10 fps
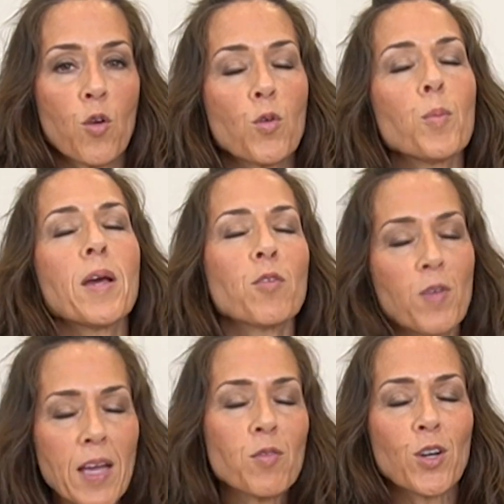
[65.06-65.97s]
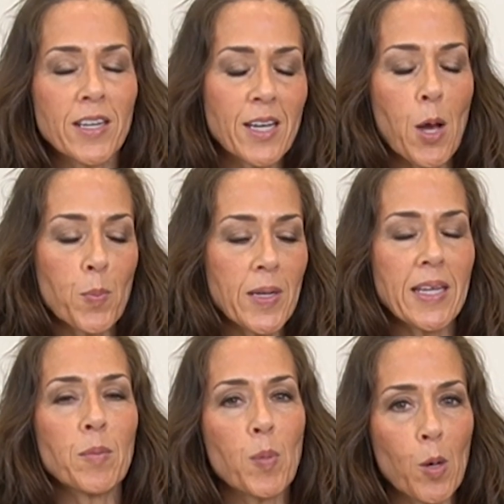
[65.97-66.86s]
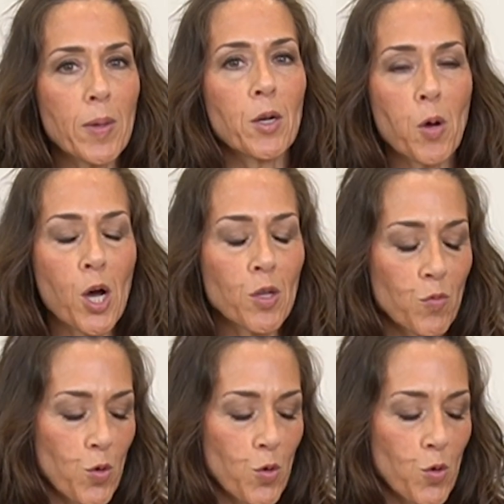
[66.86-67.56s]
from my favorite company, Palmetto Olive